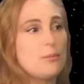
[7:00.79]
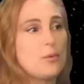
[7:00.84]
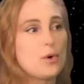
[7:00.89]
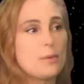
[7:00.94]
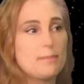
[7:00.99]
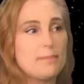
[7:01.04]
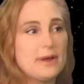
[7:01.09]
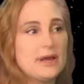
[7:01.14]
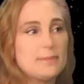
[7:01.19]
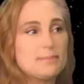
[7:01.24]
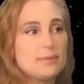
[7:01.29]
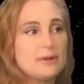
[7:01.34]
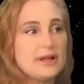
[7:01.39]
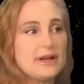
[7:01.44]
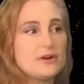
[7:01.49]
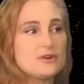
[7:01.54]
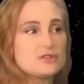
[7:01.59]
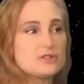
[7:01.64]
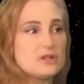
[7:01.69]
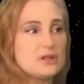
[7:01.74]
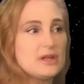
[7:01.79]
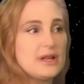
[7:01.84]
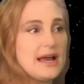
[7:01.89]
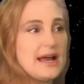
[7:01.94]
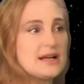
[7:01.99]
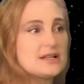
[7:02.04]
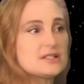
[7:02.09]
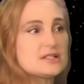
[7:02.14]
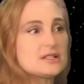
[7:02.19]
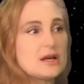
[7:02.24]
were big players
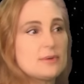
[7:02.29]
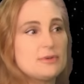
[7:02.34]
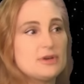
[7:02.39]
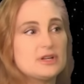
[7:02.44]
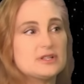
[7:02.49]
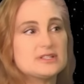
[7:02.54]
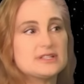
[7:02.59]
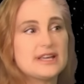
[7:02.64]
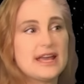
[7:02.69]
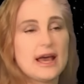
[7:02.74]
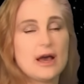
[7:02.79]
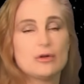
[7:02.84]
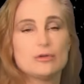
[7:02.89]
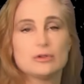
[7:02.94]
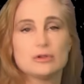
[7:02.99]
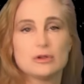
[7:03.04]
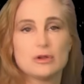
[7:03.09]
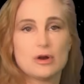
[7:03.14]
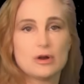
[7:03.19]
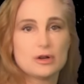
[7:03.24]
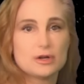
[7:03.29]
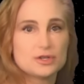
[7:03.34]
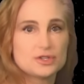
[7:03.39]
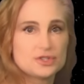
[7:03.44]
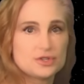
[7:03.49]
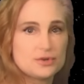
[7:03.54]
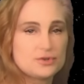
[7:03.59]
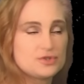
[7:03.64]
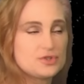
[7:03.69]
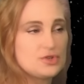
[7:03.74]
last time. You can see how
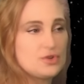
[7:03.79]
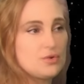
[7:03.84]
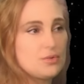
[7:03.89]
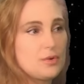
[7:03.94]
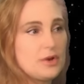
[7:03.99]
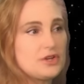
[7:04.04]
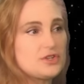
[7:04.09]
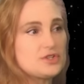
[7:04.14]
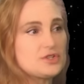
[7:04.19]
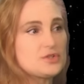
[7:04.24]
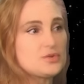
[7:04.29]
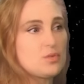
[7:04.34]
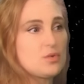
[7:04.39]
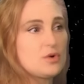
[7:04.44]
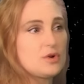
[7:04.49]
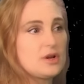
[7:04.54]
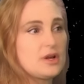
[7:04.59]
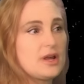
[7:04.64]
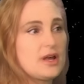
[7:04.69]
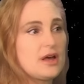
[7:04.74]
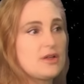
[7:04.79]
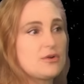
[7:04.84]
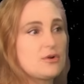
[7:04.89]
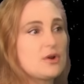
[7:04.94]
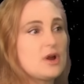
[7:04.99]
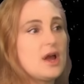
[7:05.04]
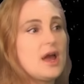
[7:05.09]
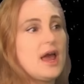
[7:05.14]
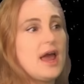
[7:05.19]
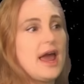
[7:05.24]
large those two regions were
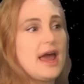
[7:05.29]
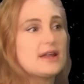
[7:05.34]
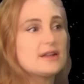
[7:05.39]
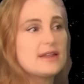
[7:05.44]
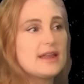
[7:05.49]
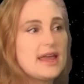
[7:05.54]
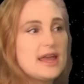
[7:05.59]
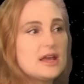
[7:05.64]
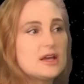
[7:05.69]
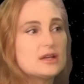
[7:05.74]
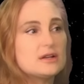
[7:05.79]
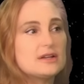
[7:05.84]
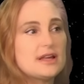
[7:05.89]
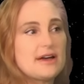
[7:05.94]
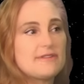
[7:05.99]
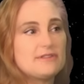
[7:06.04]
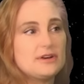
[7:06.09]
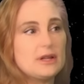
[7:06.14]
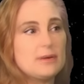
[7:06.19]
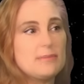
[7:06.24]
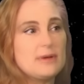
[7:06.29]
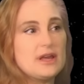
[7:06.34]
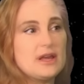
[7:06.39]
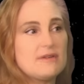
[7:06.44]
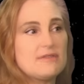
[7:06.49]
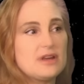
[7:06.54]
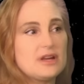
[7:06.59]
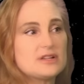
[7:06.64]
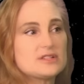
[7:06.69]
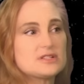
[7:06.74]
together, and they could definitely
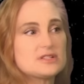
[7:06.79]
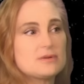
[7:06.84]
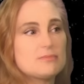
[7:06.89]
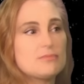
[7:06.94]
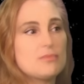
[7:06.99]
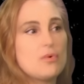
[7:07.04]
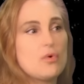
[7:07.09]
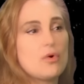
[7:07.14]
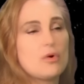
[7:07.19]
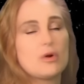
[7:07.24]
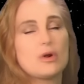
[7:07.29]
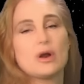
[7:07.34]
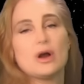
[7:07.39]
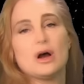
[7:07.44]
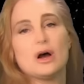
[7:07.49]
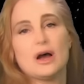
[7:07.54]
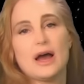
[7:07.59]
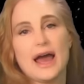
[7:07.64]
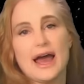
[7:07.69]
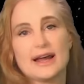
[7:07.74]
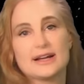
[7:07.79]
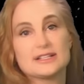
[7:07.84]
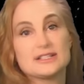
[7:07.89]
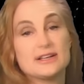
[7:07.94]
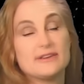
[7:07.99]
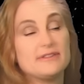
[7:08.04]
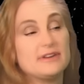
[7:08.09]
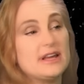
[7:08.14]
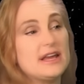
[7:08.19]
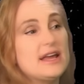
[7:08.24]
giving us some more
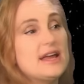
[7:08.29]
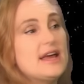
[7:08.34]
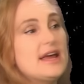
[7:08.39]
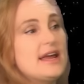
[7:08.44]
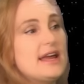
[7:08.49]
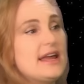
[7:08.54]
activity,